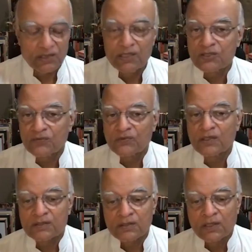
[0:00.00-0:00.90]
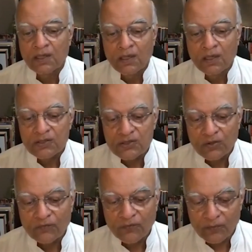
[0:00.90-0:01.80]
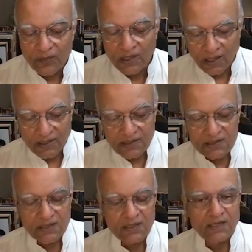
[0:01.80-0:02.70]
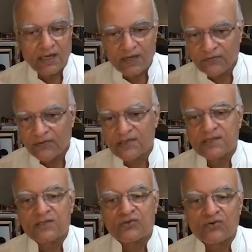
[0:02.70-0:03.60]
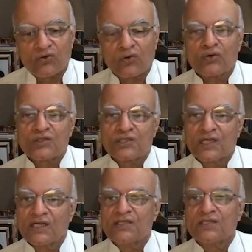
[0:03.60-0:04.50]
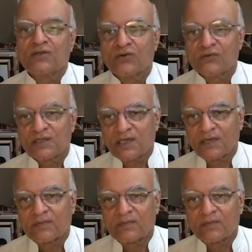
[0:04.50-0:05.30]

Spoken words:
in each of these. So for me, I see the IFS's role changing over time.